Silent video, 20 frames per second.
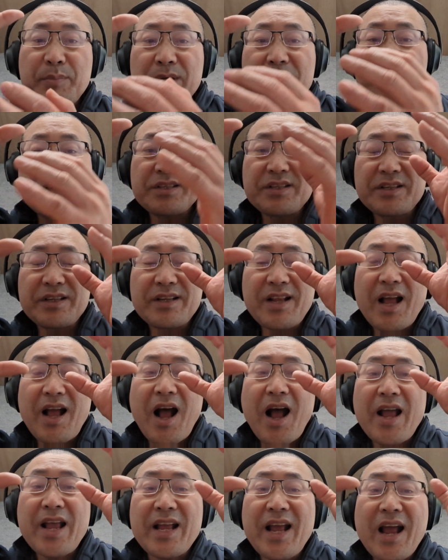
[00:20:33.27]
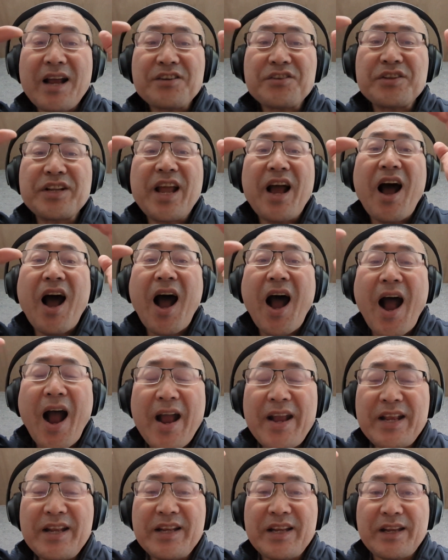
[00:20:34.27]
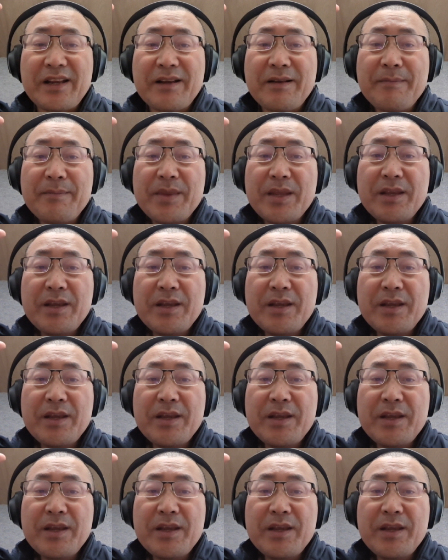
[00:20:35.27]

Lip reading: but it's actually hiding